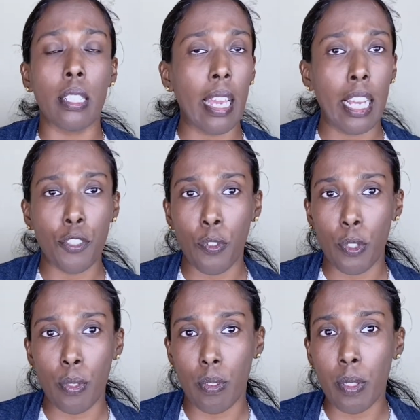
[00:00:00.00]
cash
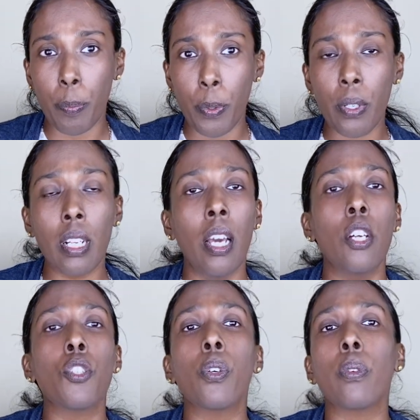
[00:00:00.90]
flow report.
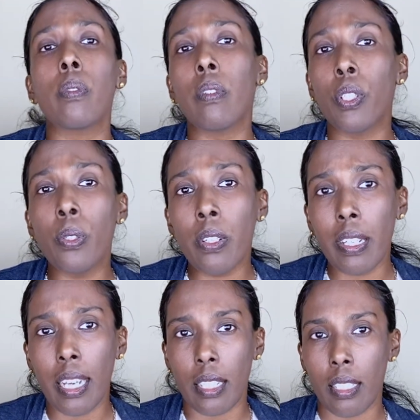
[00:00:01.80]
So you
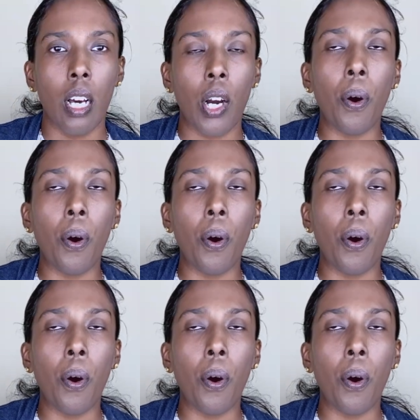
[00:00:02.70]
created.